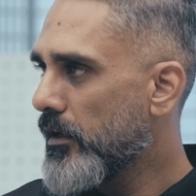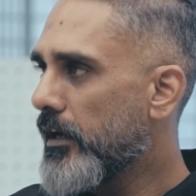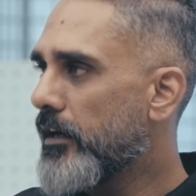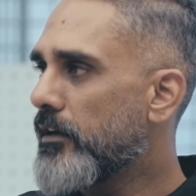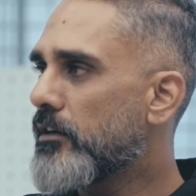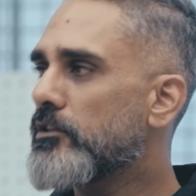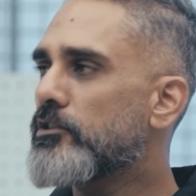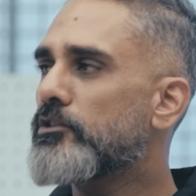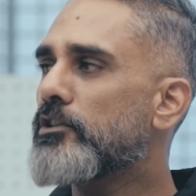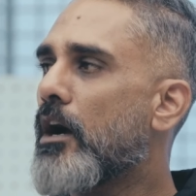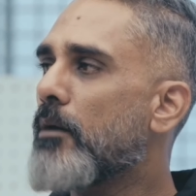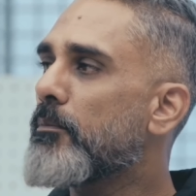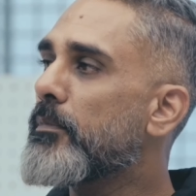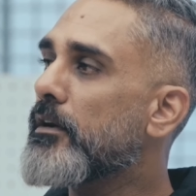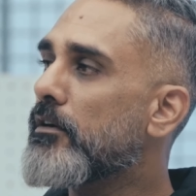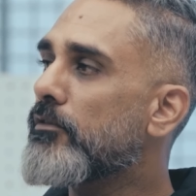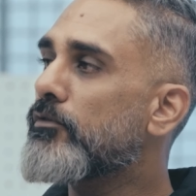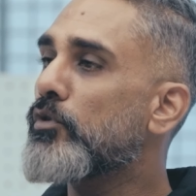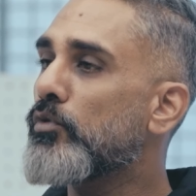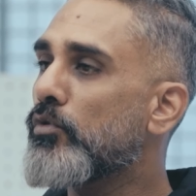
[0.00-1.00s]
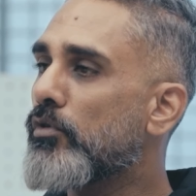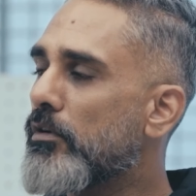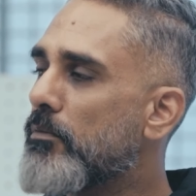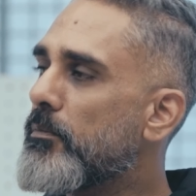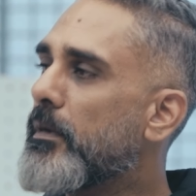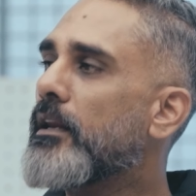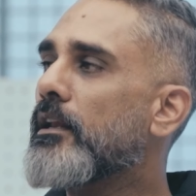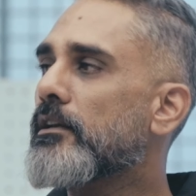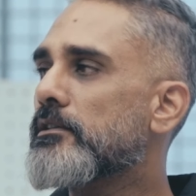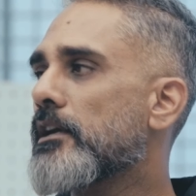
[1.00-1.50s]
It is sharp enough to
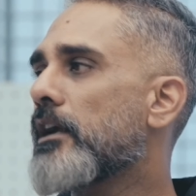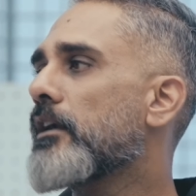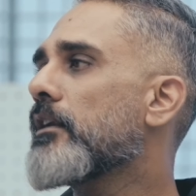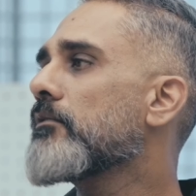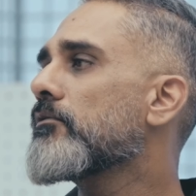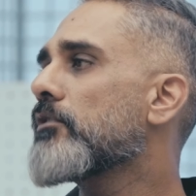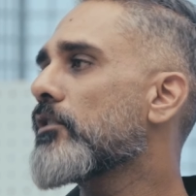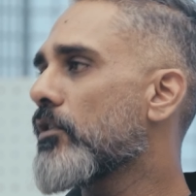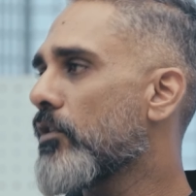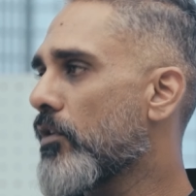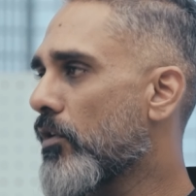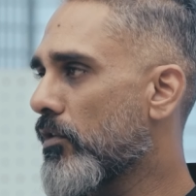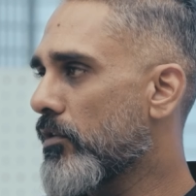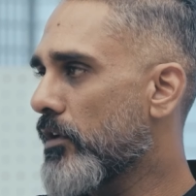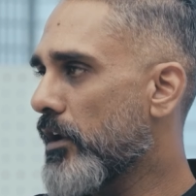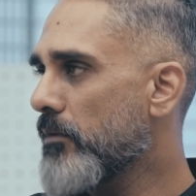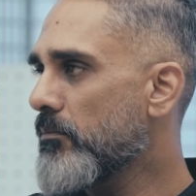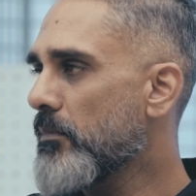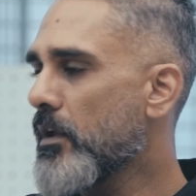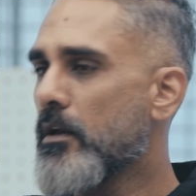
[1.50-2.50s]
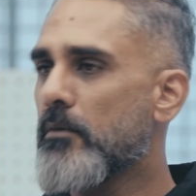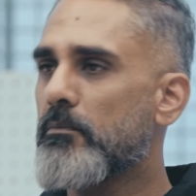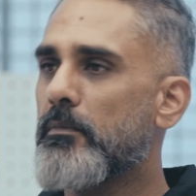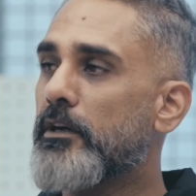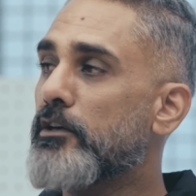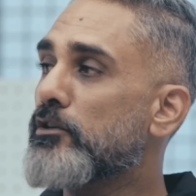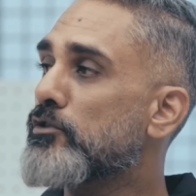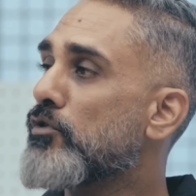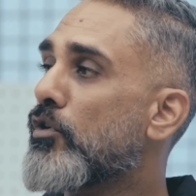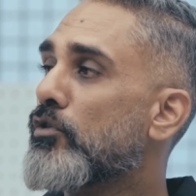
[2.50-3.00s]
remain exciting for a long time,
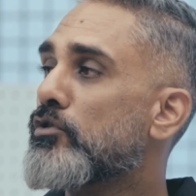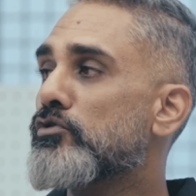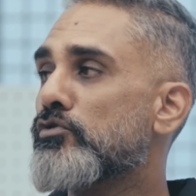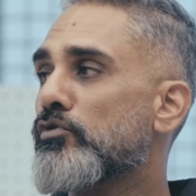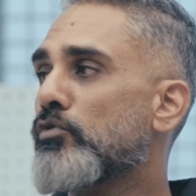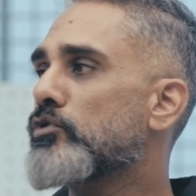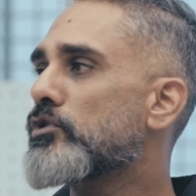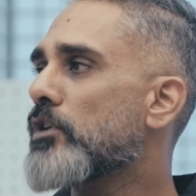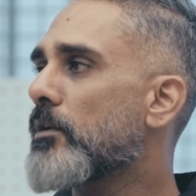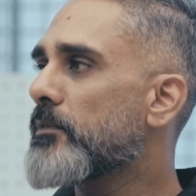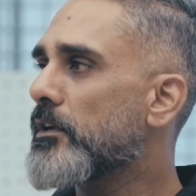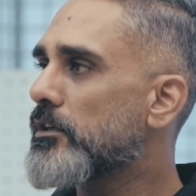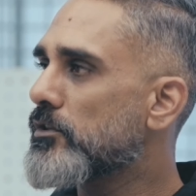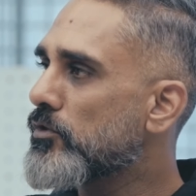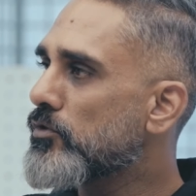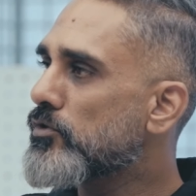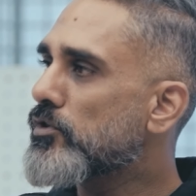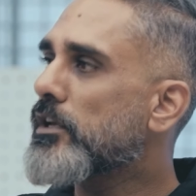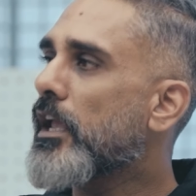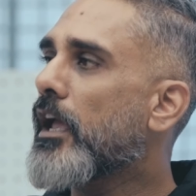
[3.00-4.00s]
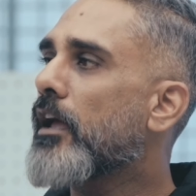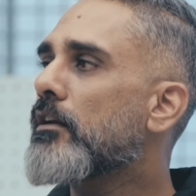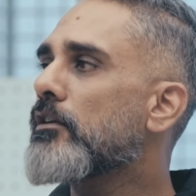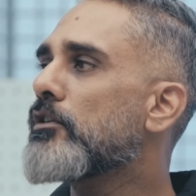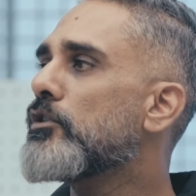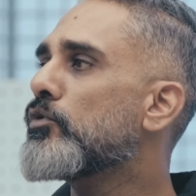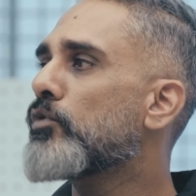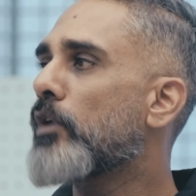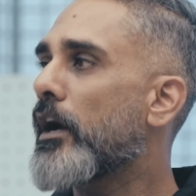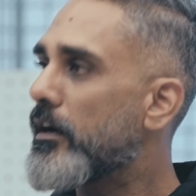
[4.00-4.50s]
but it's not so sharp that it's going to scare a
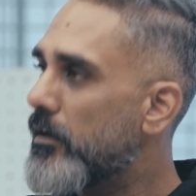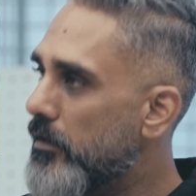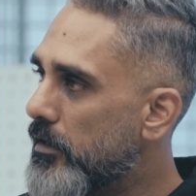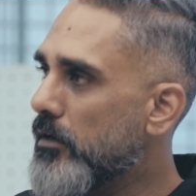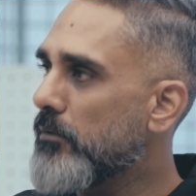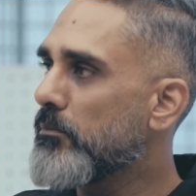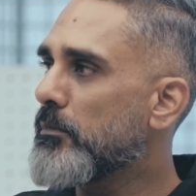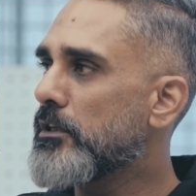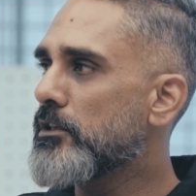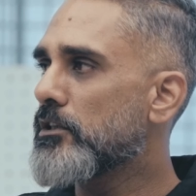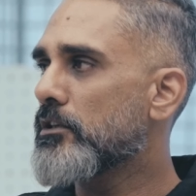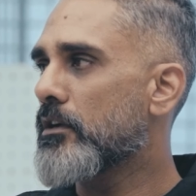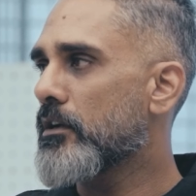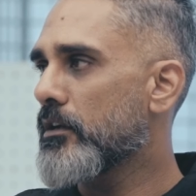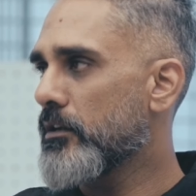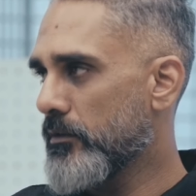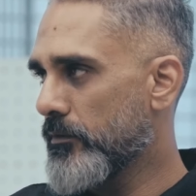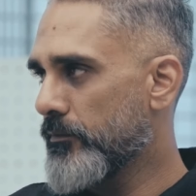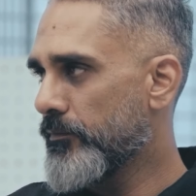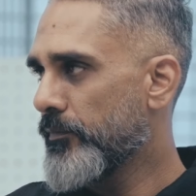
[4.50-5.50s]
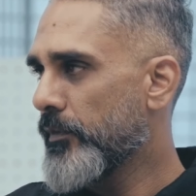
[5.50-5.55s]
new rider immediately.